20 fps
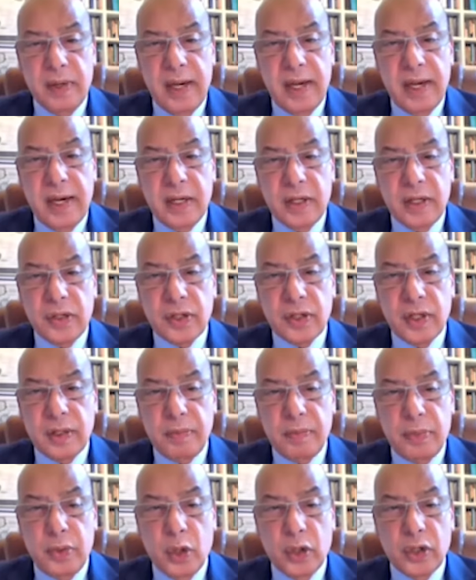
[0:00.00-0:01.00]
legs
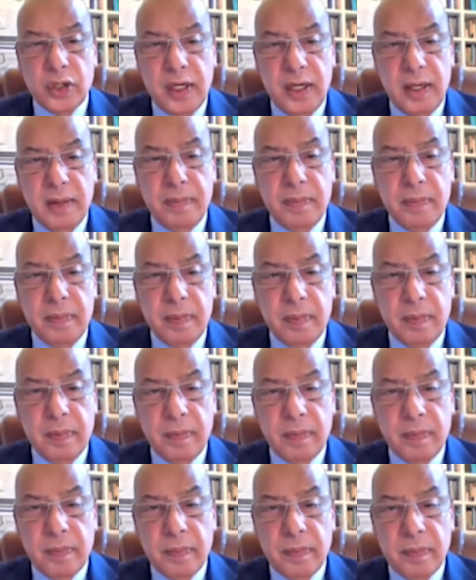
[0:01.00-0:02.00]
that brought him
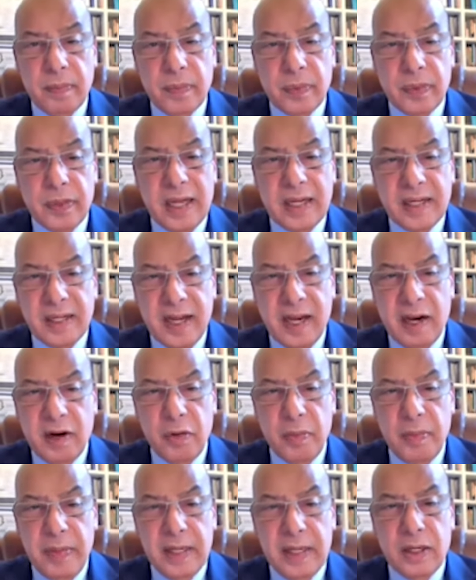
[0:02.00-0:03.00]
that
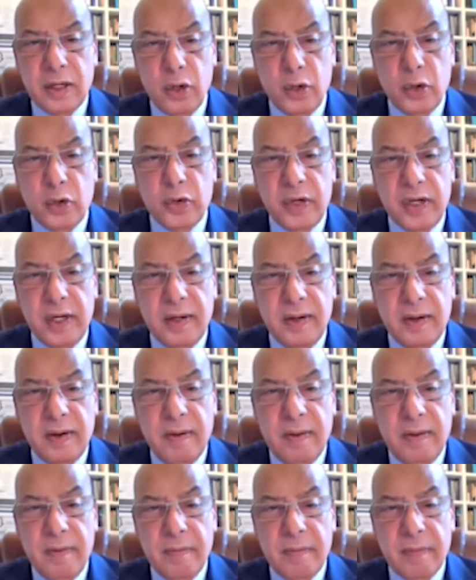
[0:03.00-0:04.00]
Caribbean glory
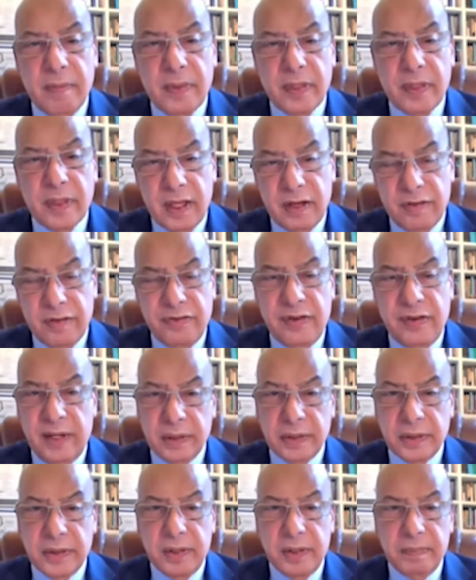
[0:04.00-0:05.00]
that
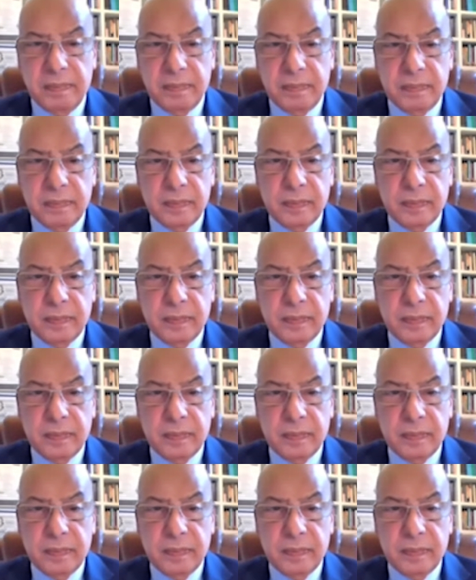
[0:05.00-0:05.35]
failed him.